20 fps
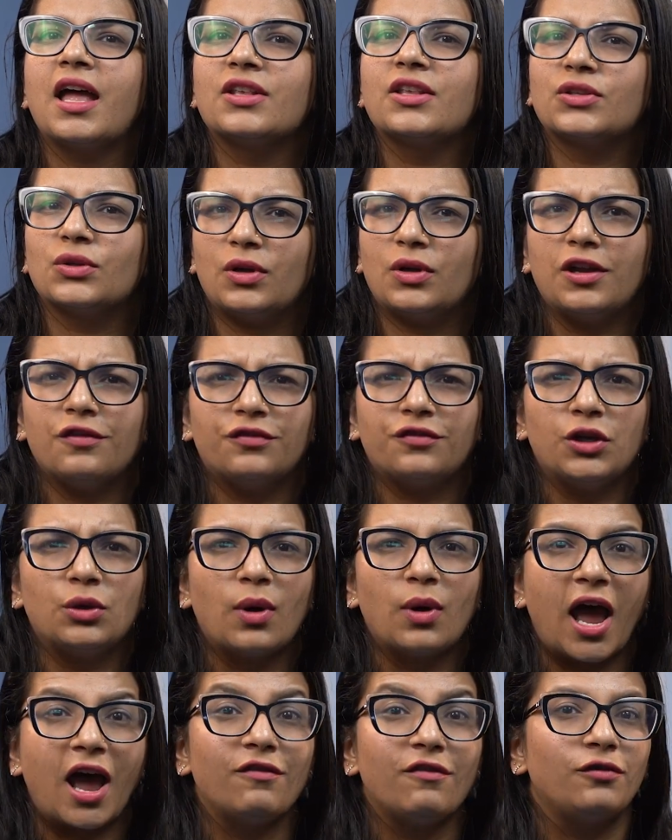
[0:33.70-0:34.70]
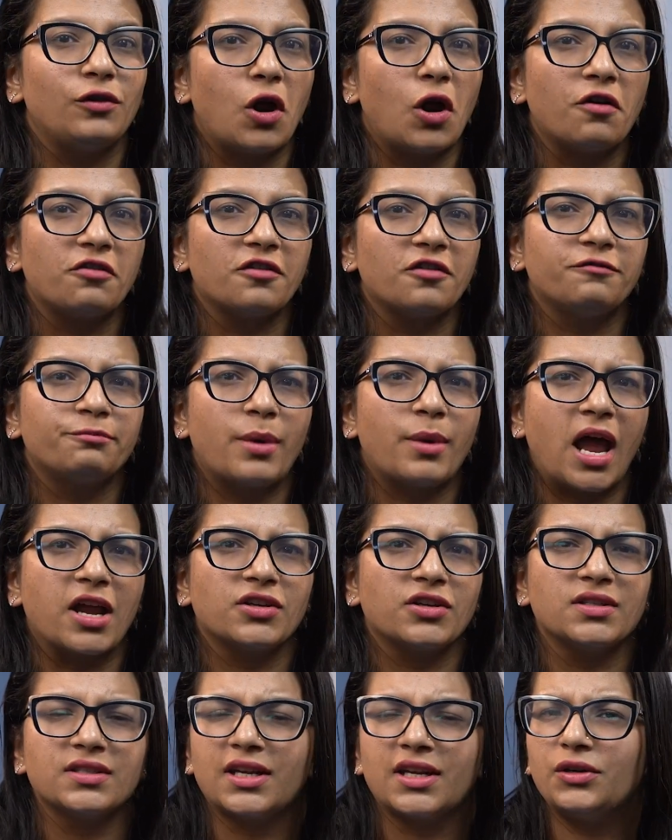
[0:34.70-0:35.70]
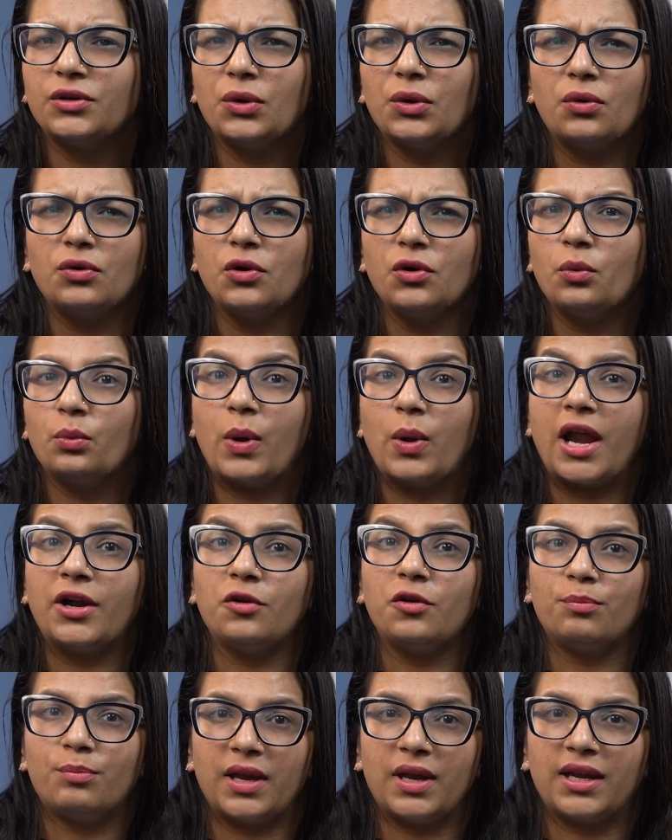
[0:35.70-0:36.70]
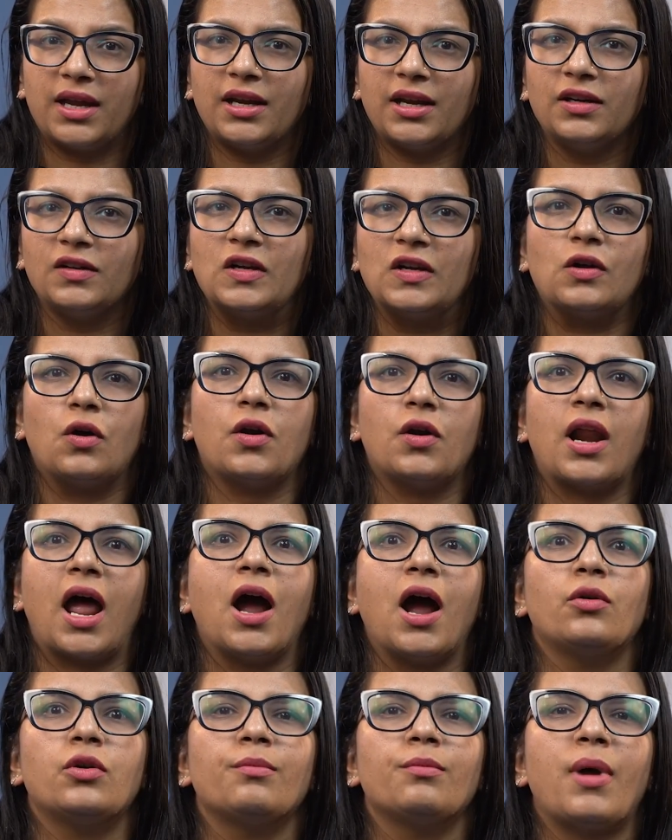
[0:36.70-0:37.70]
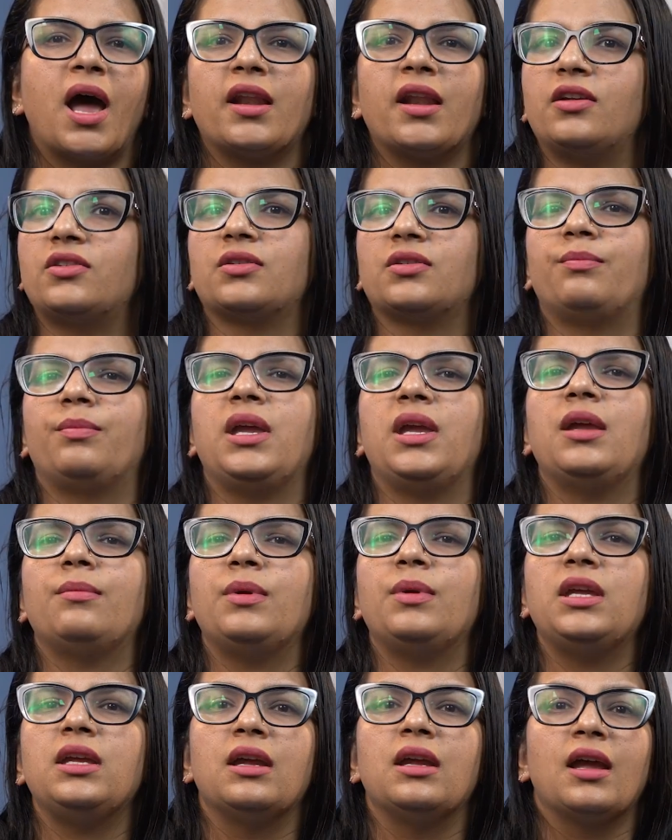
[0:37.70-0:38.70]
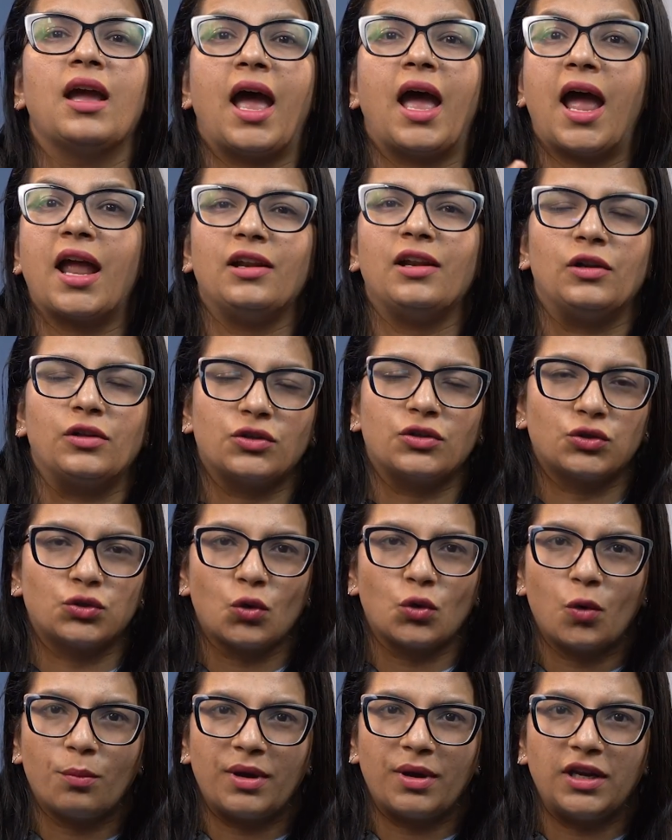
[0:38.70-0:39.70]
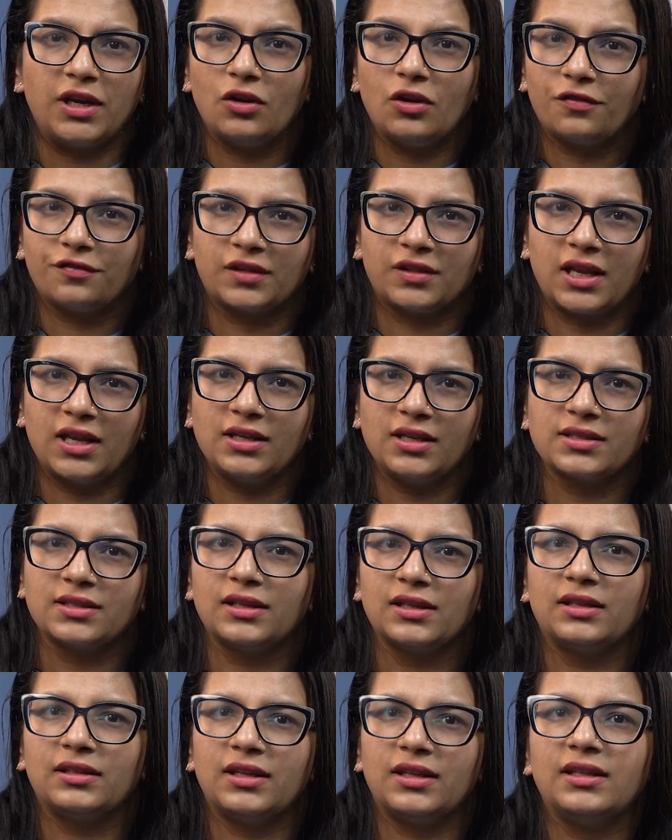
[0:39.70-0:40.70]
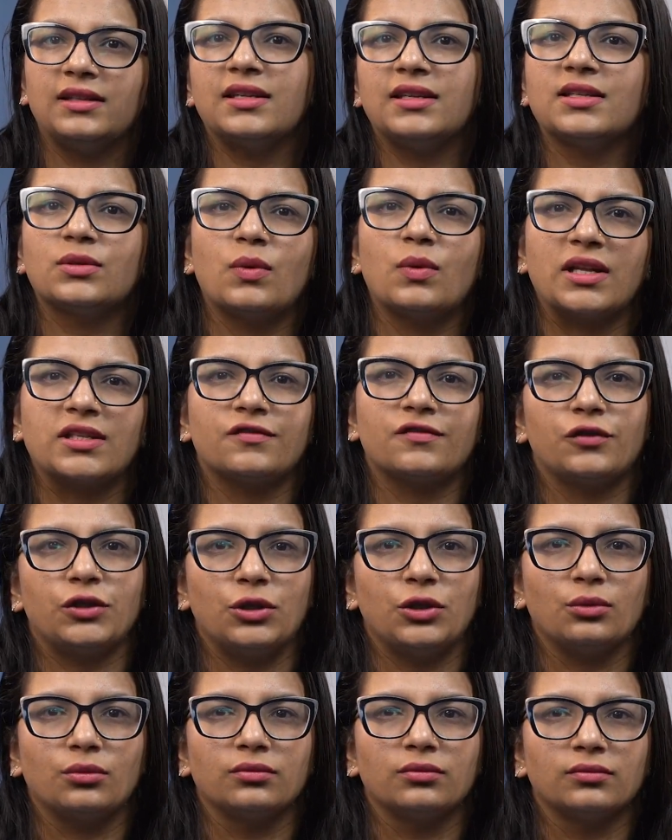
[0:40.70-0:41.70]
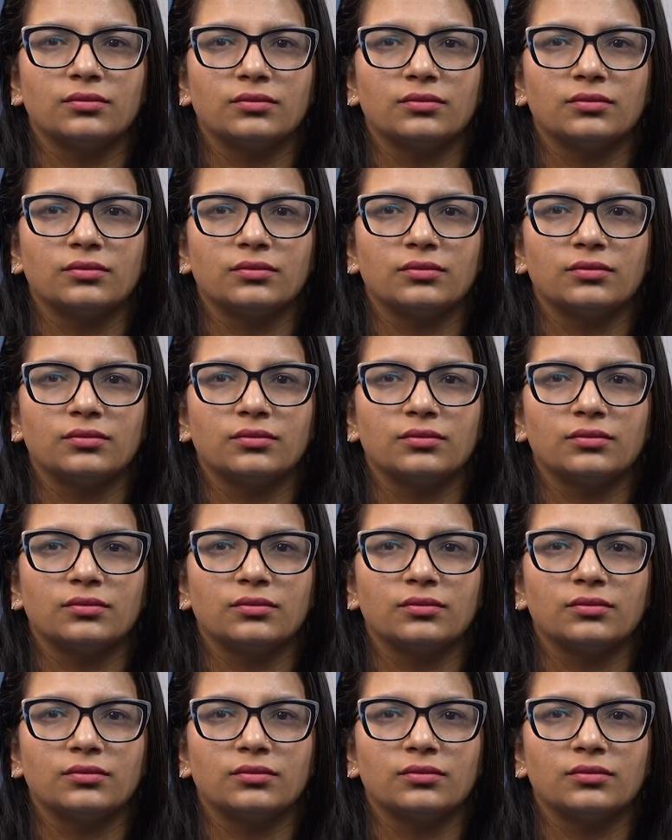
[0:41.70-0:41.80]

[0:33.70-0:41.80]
So, if you have a lot of passions and don't know where to begin or how to manage a baby and so many of things, then this one's for you.